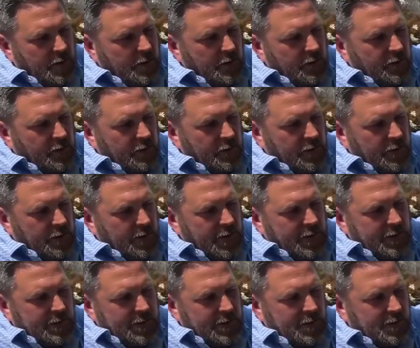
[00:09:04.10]
This will look
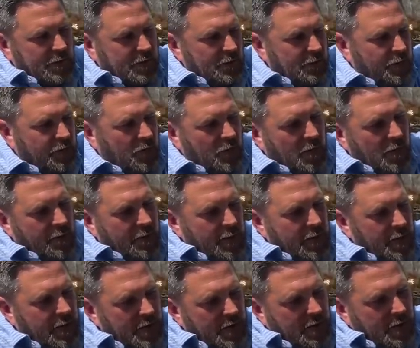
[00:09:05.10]
nice and uniform
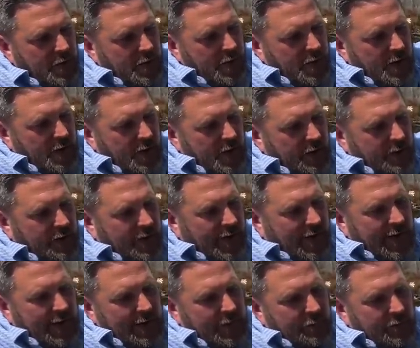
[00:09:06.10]
and
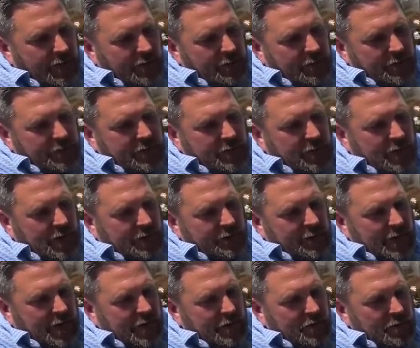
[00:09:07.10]
tidy, but it'll still have
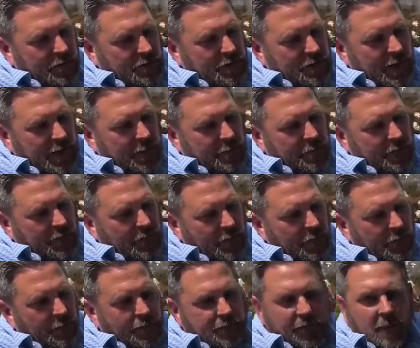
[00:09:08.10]
natural shape. So,
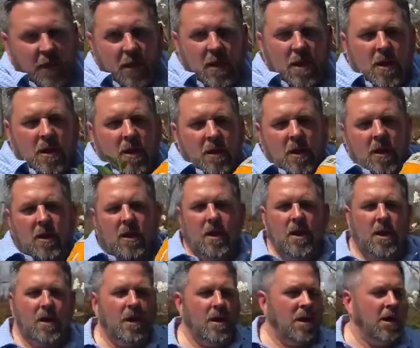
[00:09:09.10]

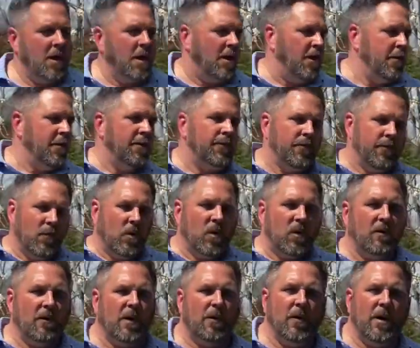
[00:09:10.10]
um,
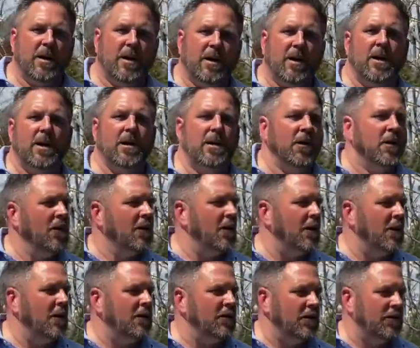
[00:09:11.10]
great way to cut your,
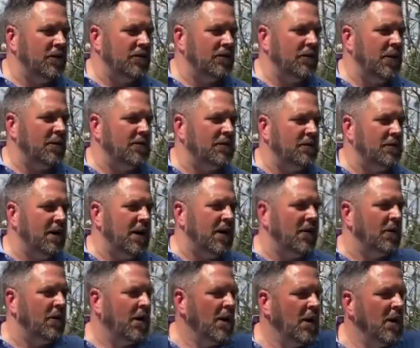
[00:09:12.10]
uh, your shrubs
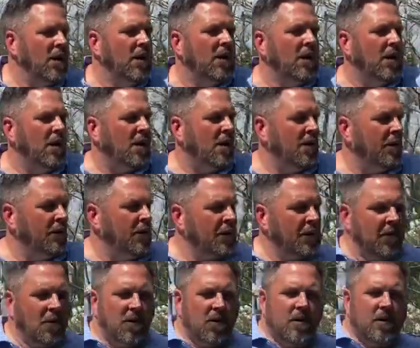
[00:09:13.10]
throughout uh,
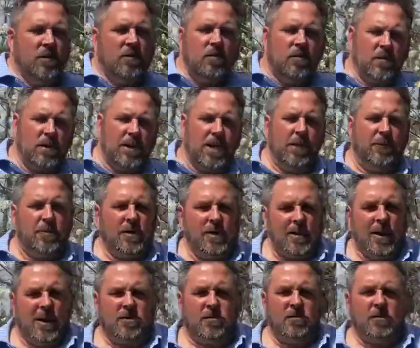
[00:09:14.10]
the yard. We're keeping the
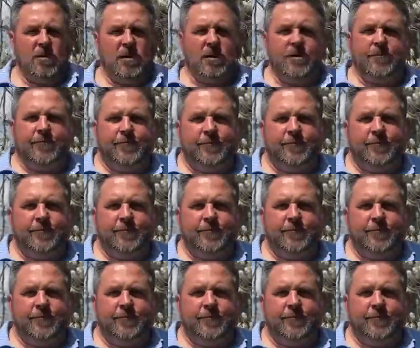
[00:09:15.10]
natural look.